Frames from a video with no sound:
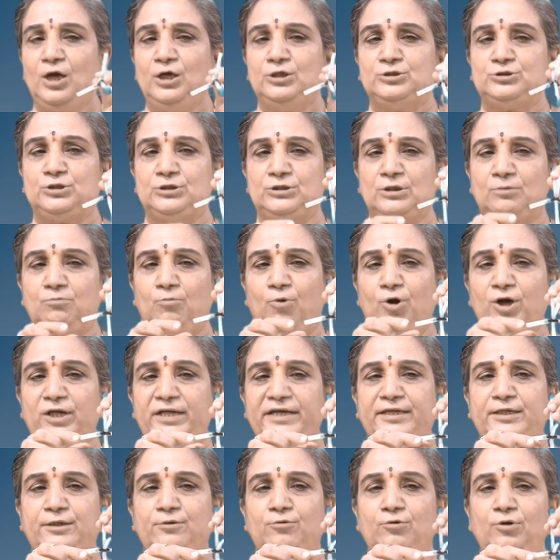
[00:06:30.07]
So the
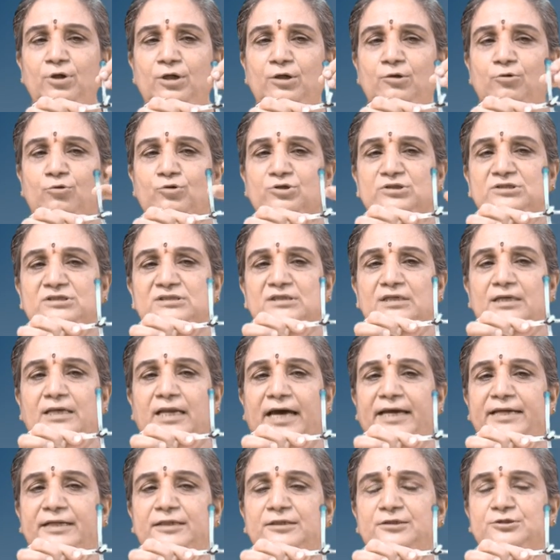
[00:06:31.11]
molecule looks
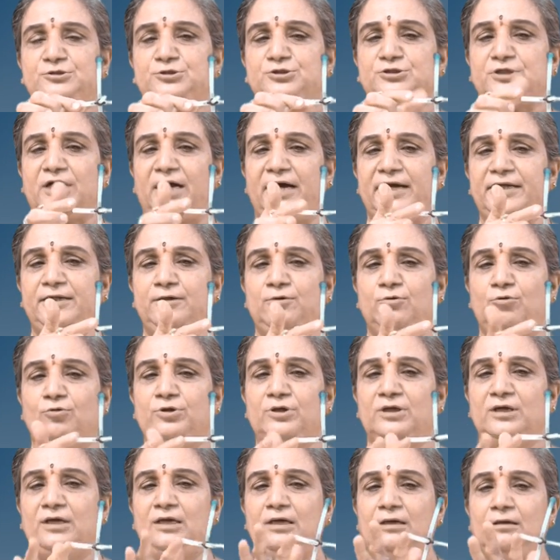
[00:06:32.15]
like
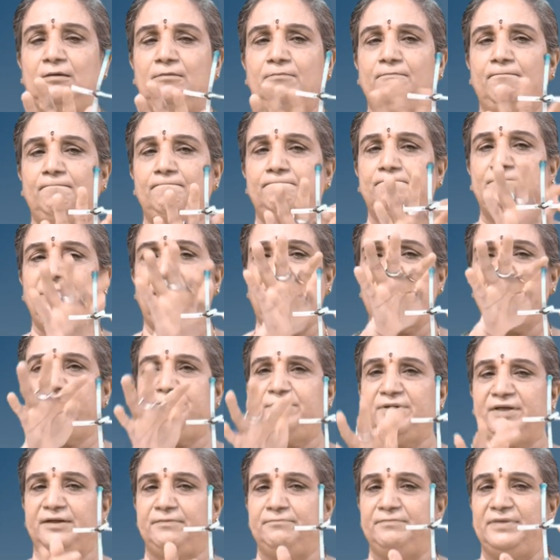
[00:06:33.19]
trigonal
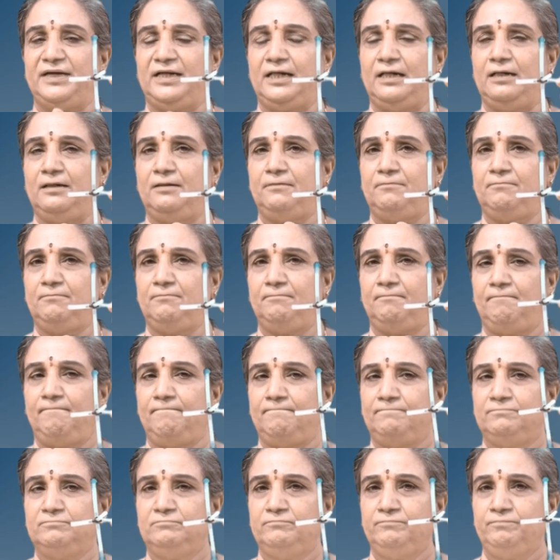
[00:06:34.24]
bipyramidal.
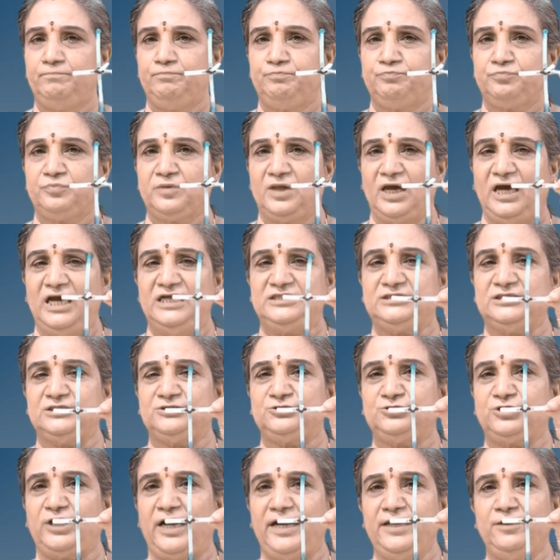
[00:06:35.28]
It's a
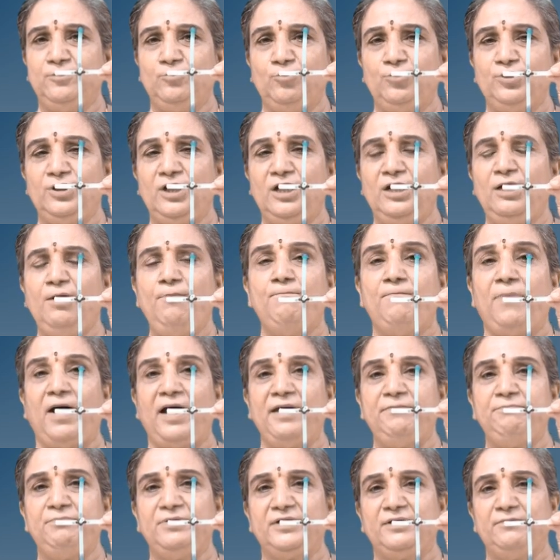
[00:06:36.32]
trigonal
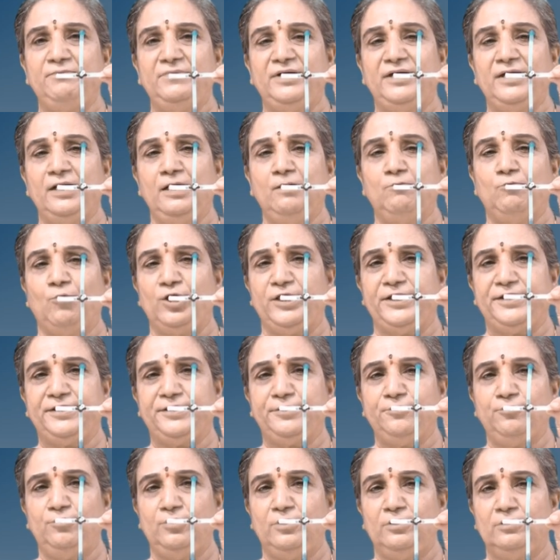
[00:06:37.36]
bipyramidal
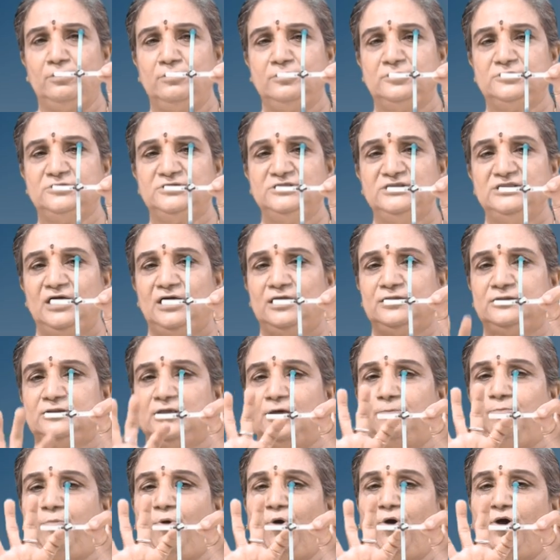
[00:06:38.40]
molecule.
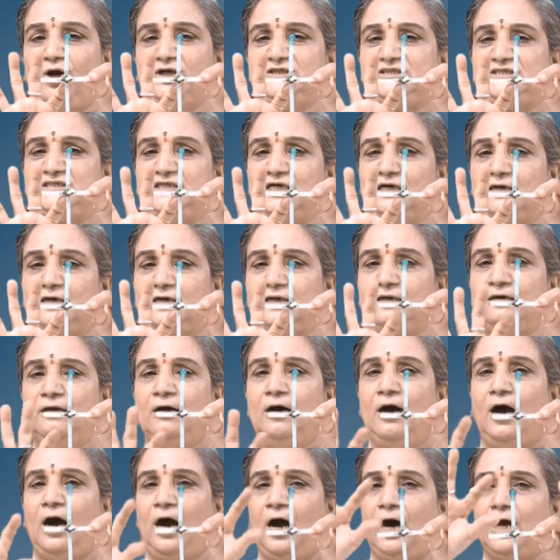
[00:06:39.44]
The bonds here
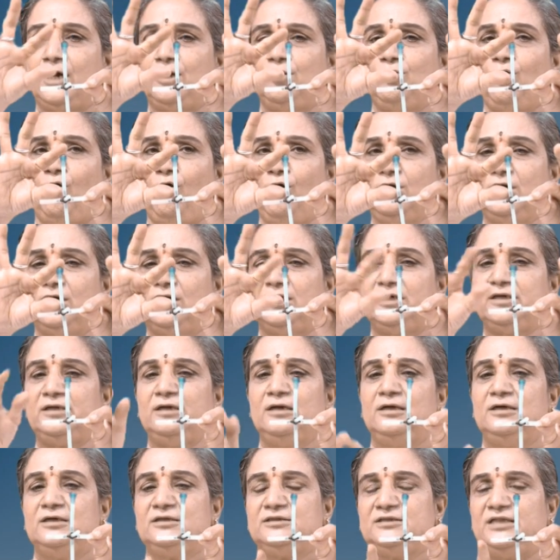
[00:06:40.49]
are longer
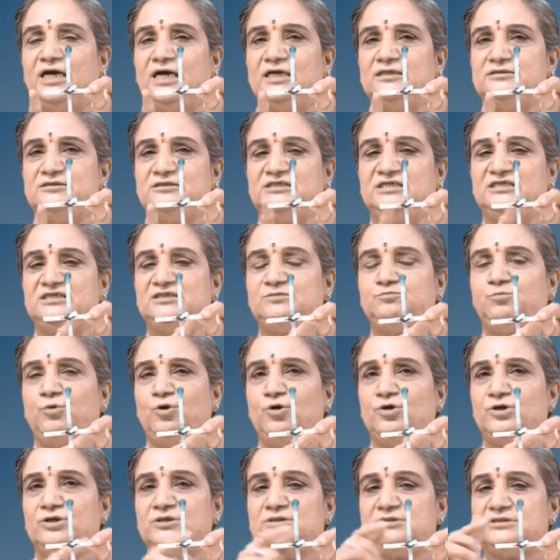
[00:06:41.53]
than these
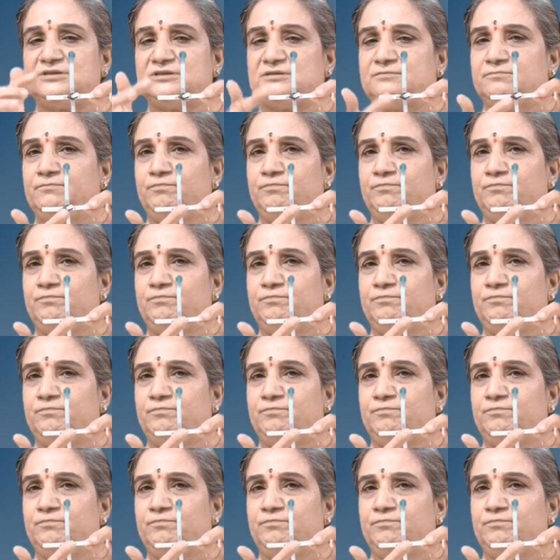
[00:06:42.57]
bonds.